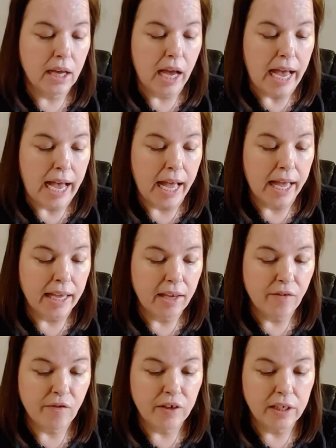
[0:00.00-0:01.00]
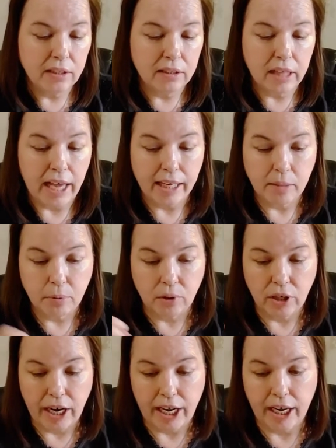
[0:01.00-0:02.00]
I feel like
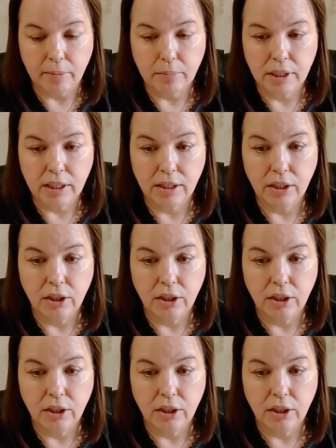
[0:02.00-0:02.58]
perhaps